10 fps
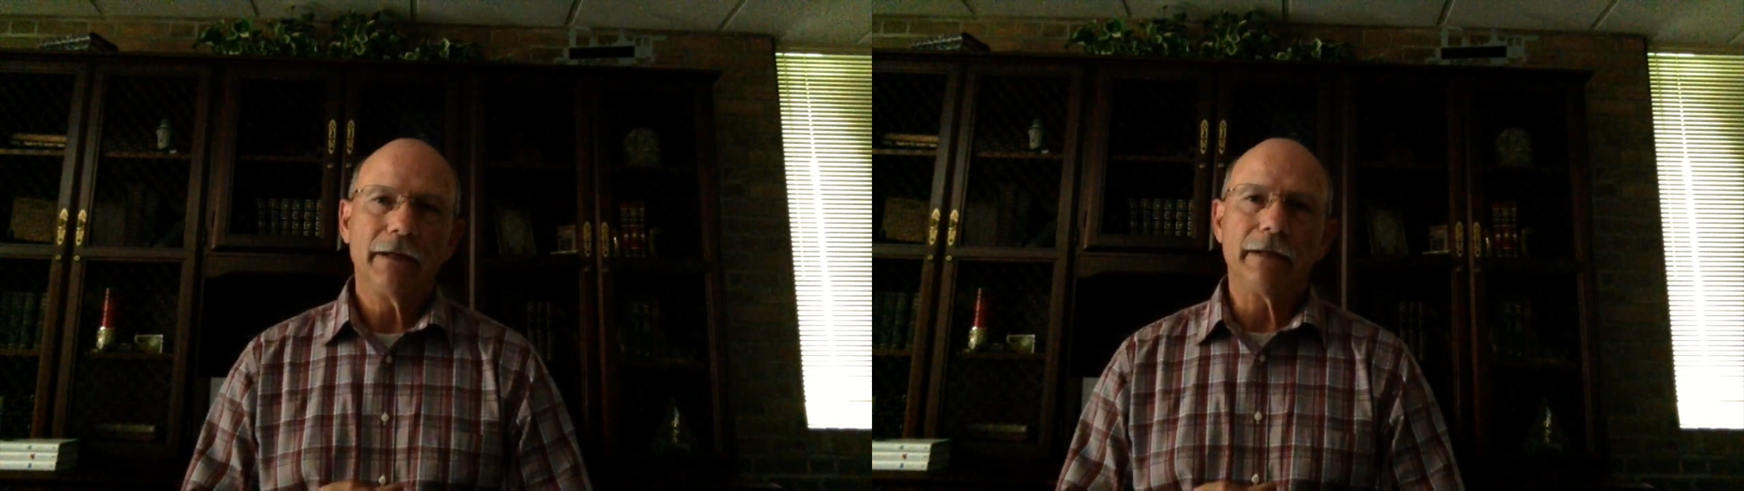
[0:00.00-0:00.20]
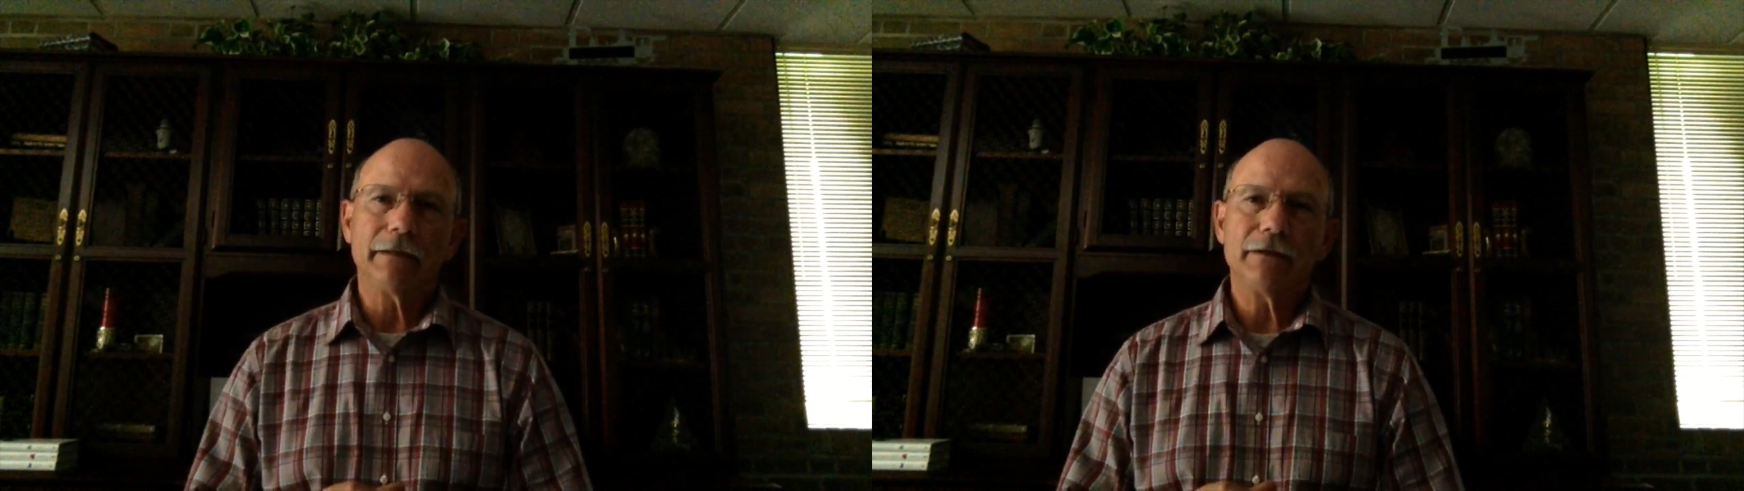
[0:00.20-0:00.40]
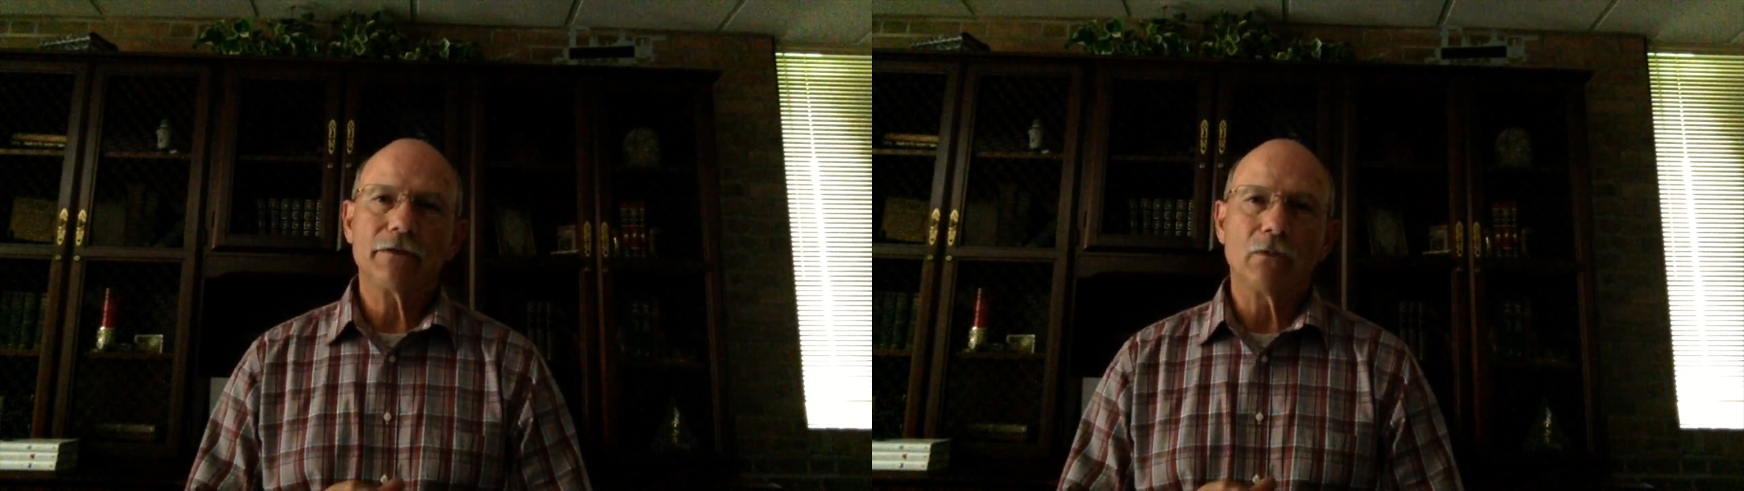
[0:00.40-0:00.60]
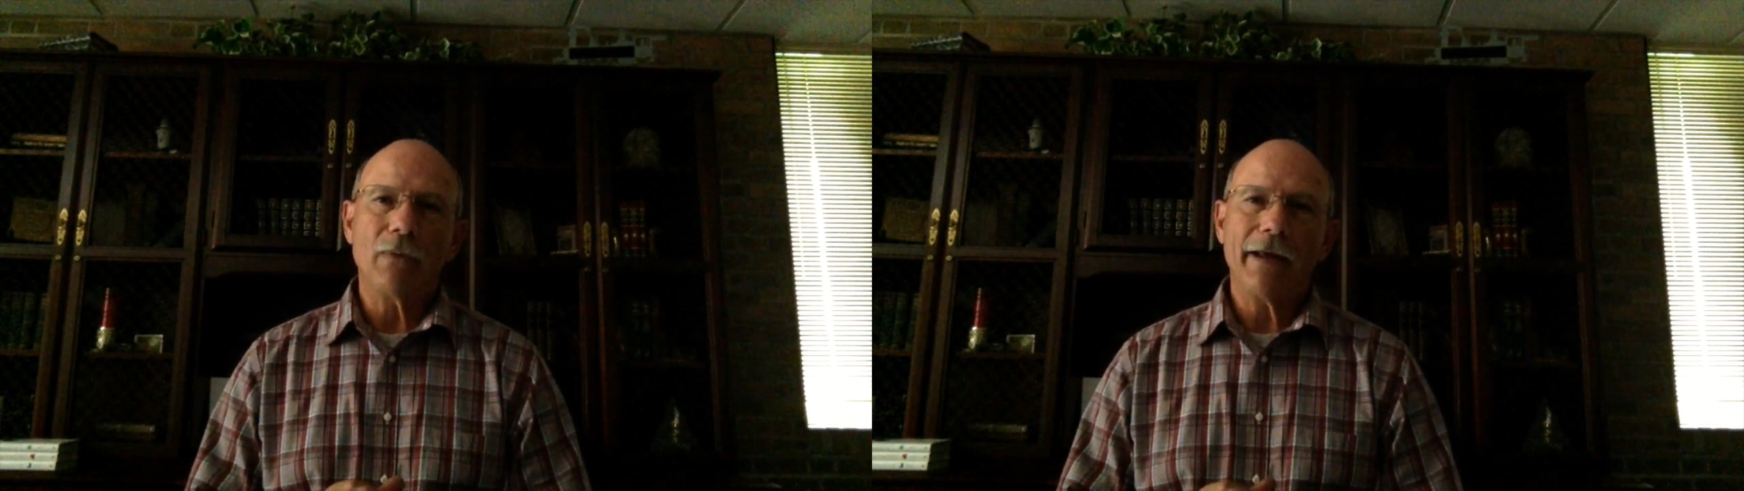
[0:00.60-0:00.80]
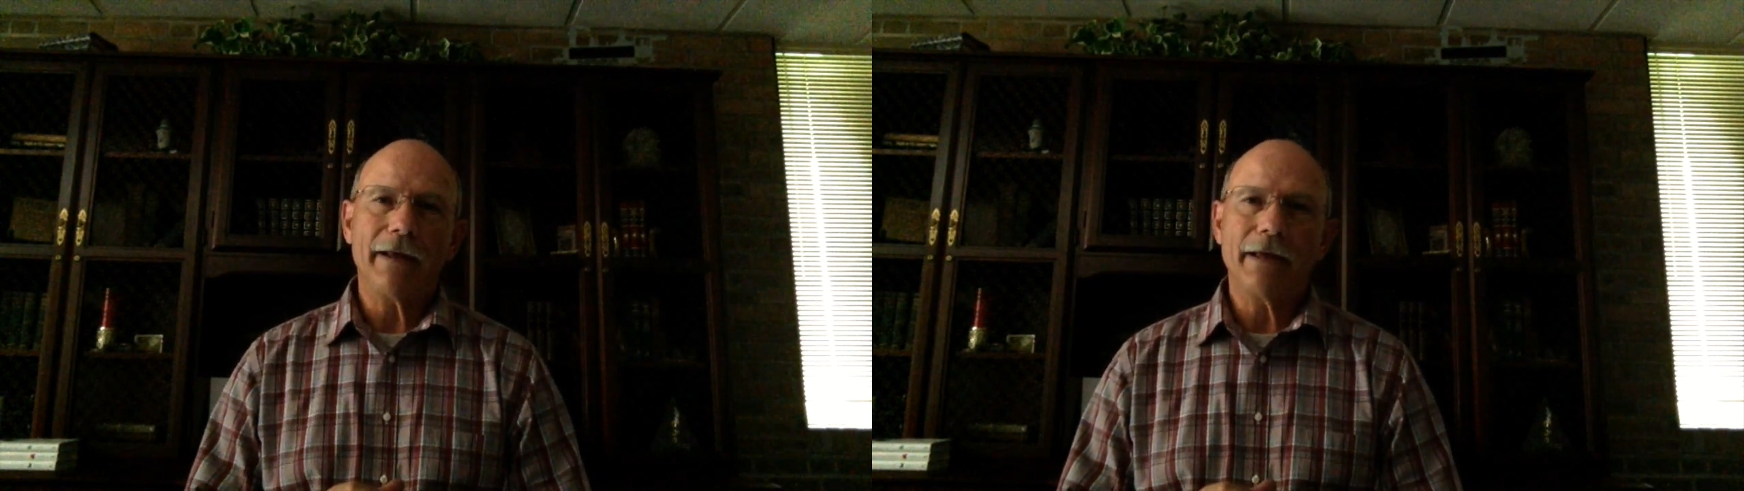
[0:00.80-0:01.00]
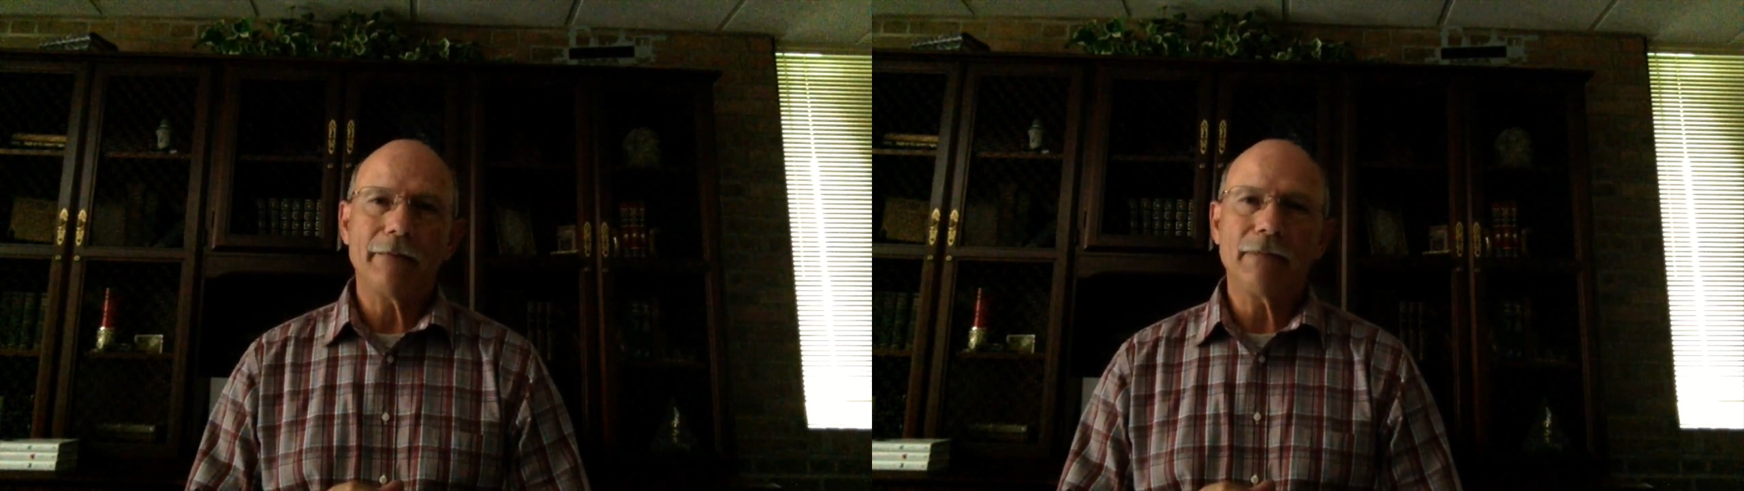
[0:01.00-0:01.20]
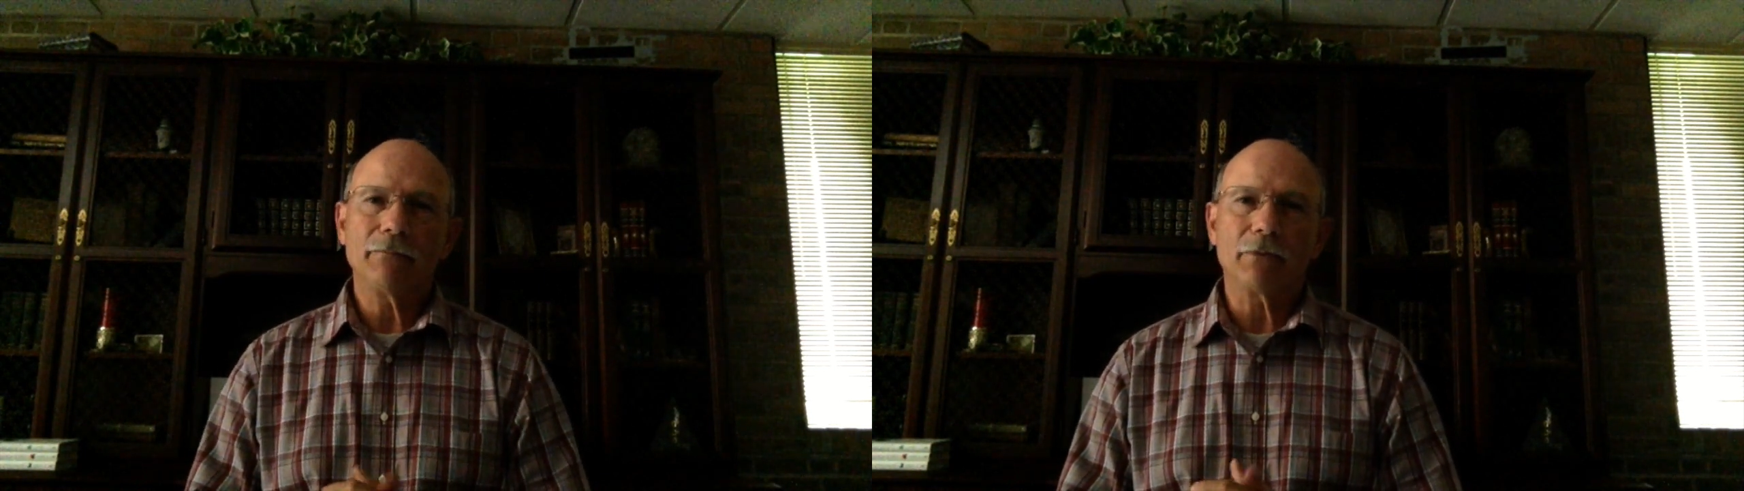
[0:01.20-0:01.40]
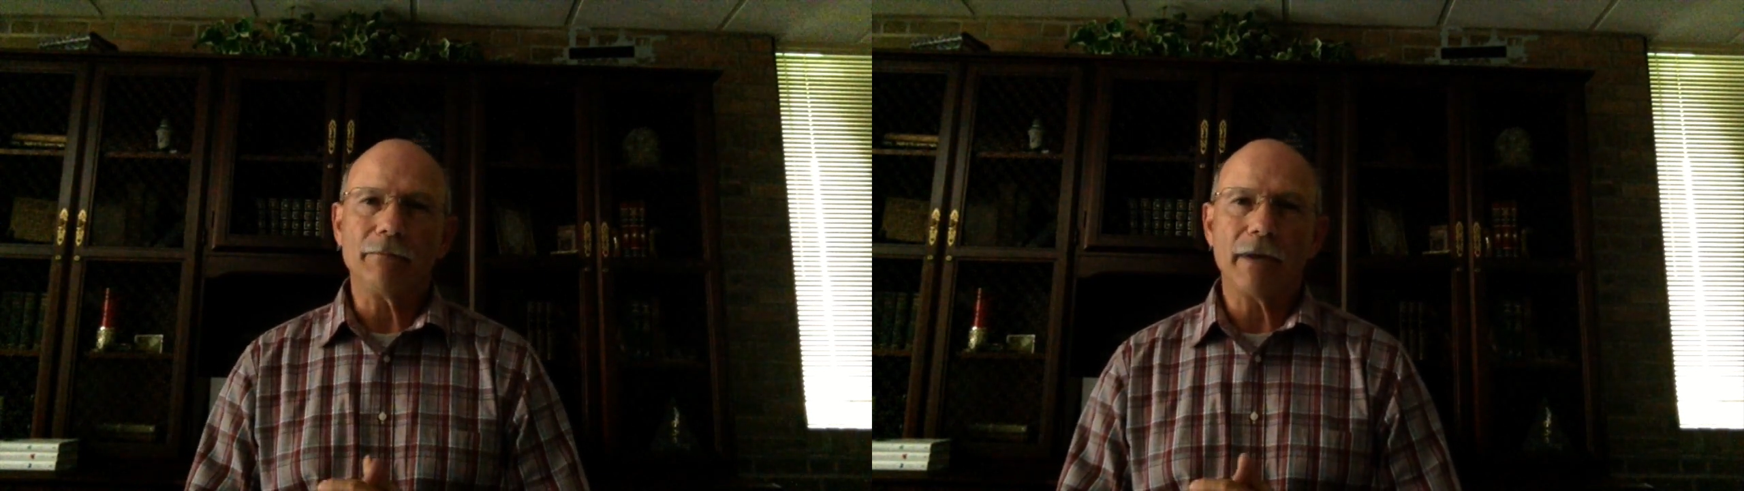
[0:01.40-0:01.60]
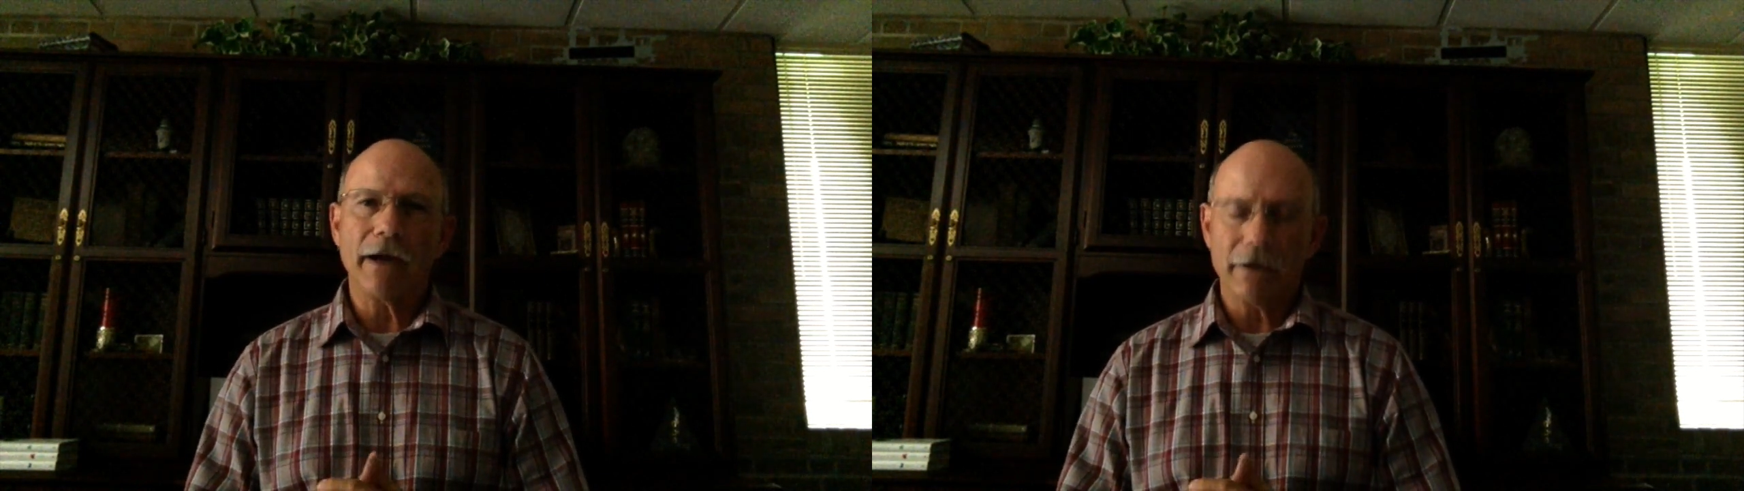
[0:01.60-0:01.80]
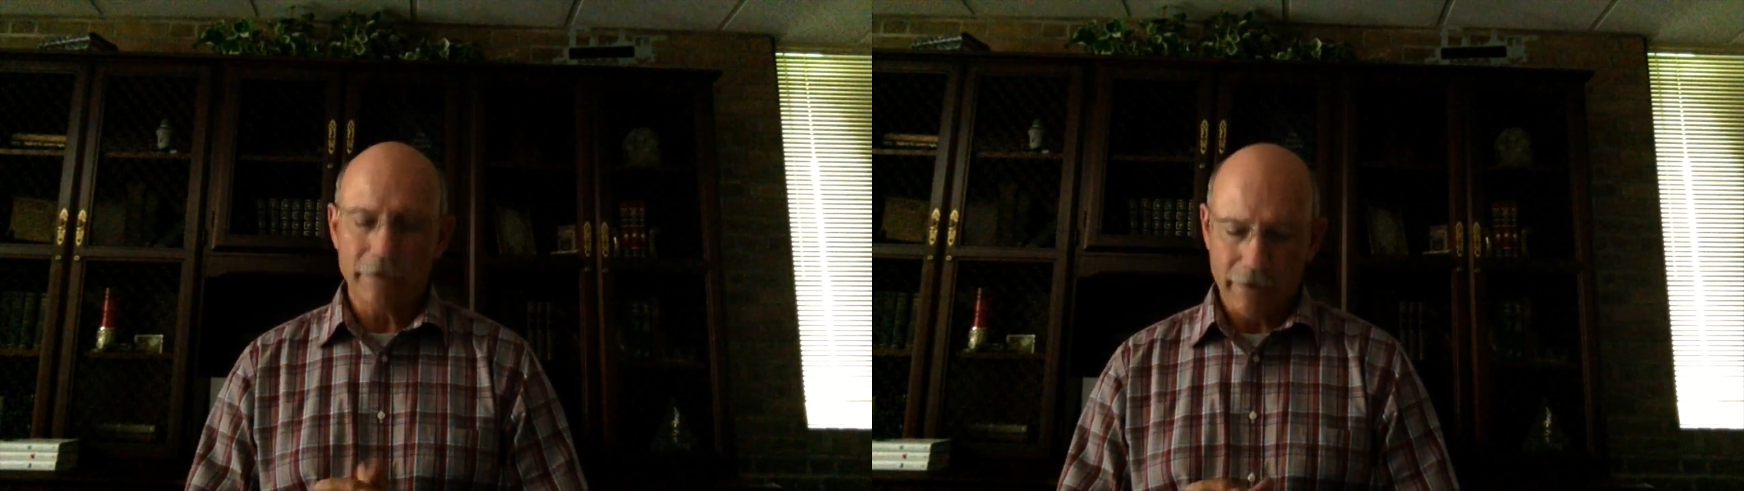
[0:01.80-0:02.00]
at least the way it had been
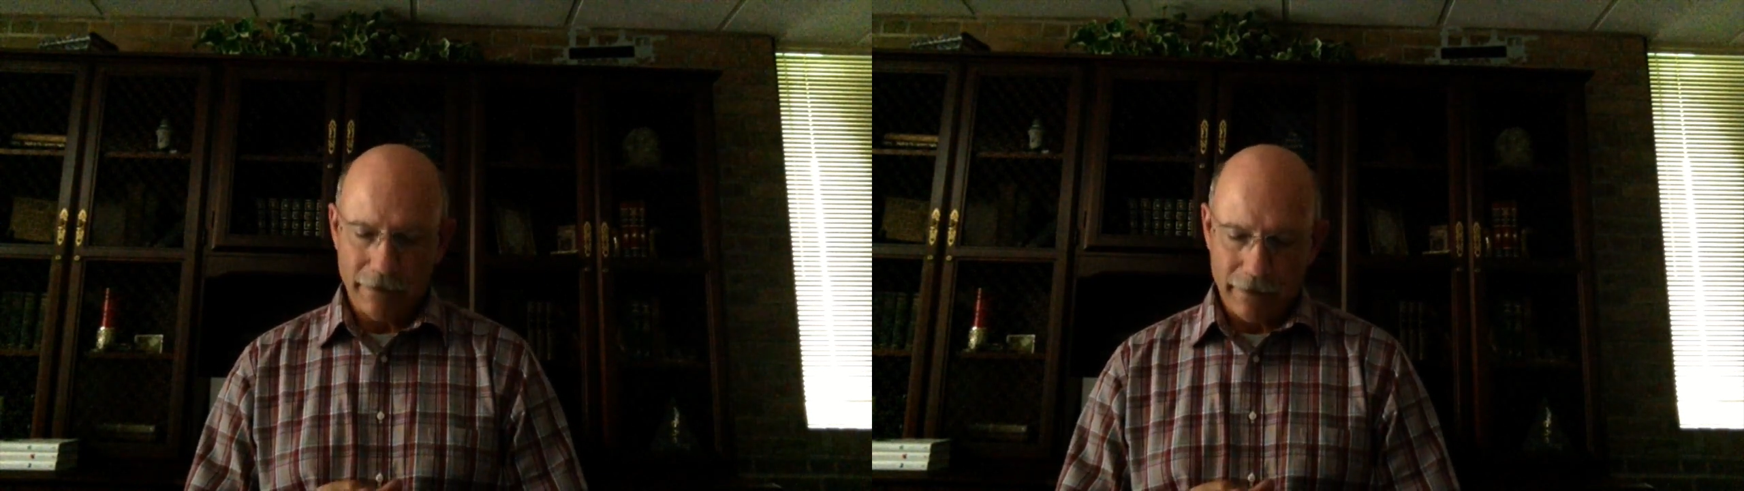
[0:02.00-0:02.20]
prepared.